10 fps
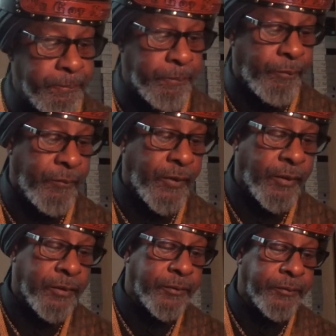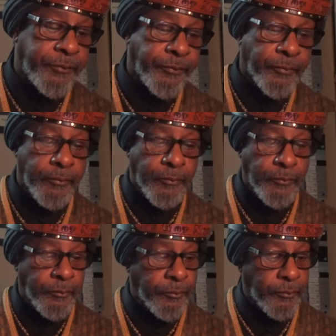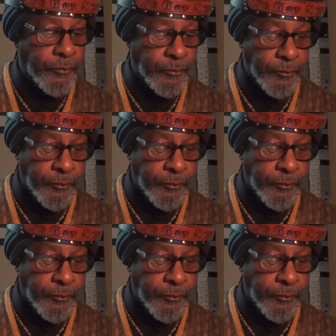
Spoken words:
(no one is talking)